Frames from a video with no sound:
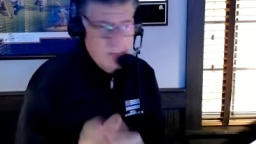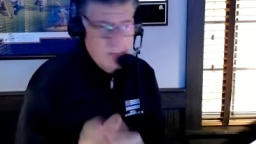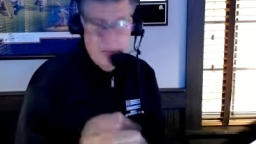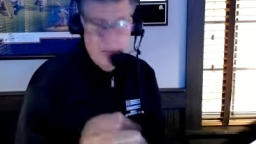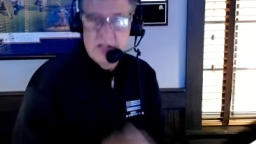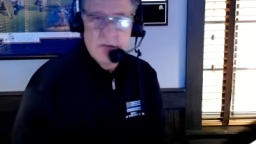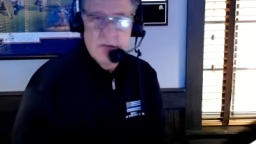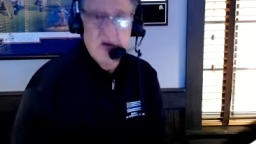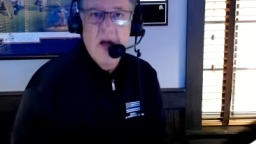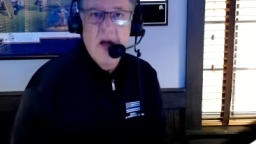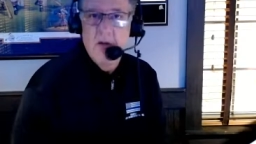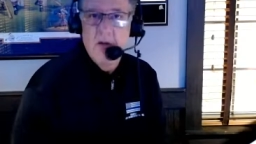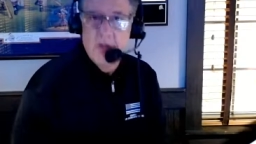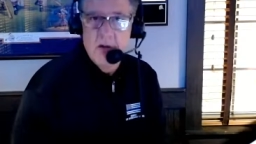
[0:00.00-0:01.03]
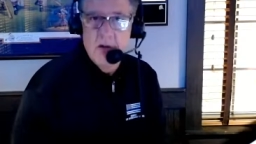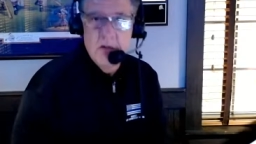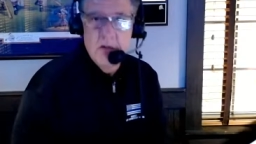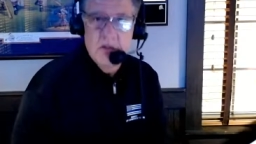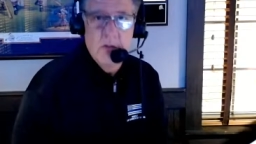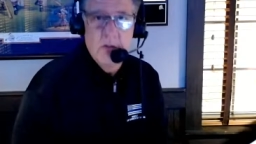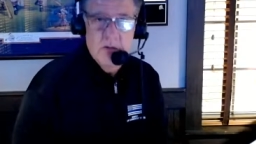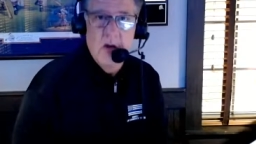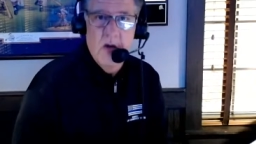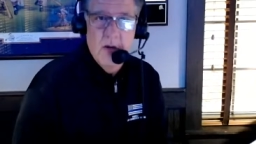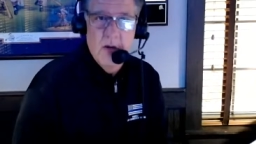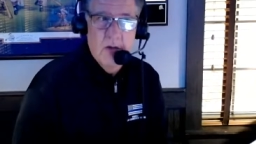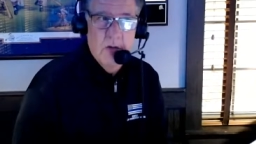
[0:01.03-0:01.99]
Please subscribe over on YouTube as well.
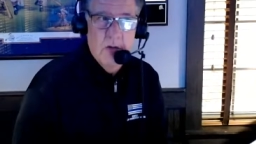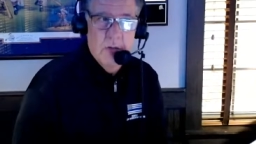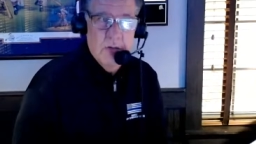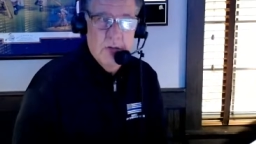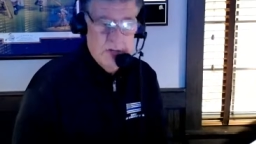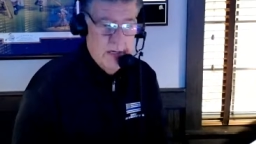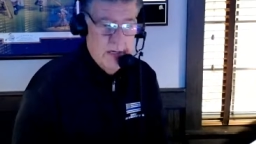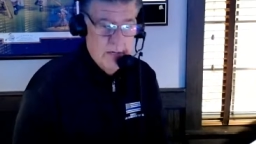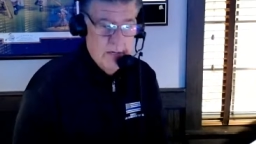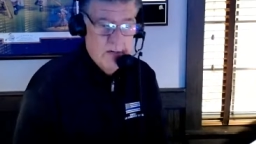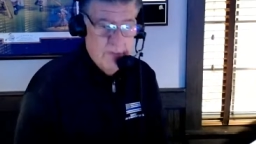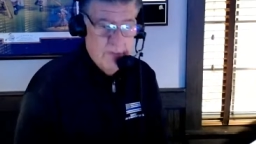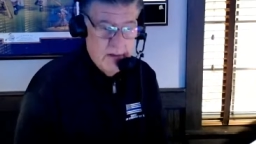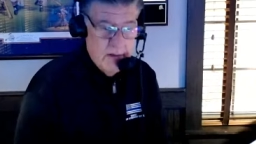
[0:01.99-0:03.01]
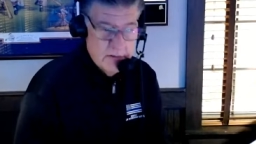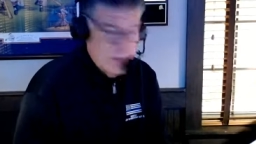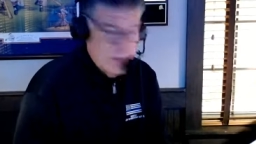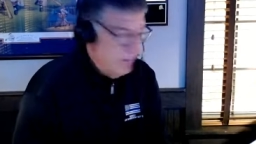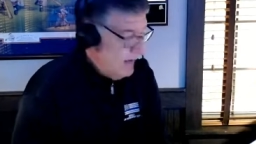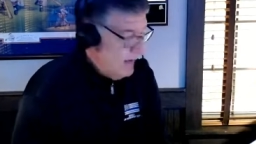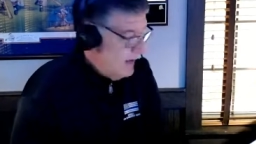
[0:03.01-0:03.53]
I really would appreciate it. You can find us there.